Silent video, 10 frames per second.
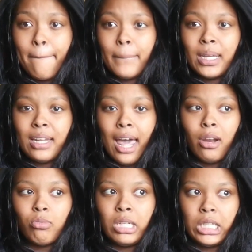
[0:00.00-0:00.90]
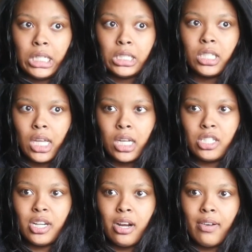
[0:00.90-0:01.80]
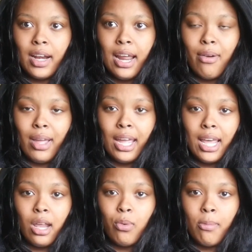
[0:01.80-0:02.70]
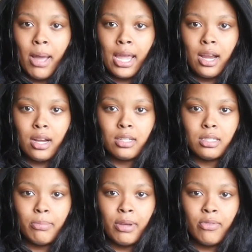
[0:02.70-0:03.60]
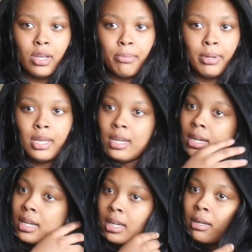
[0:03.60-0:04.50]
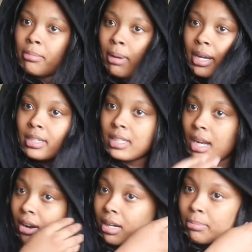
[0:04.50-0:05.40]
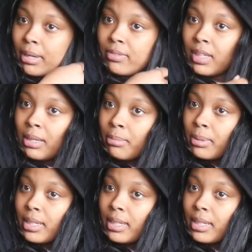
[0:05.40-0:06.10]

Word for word: But I don't need to get in the shower right now, and I don't want my hair to puff up. My hair is kind of already puffed up.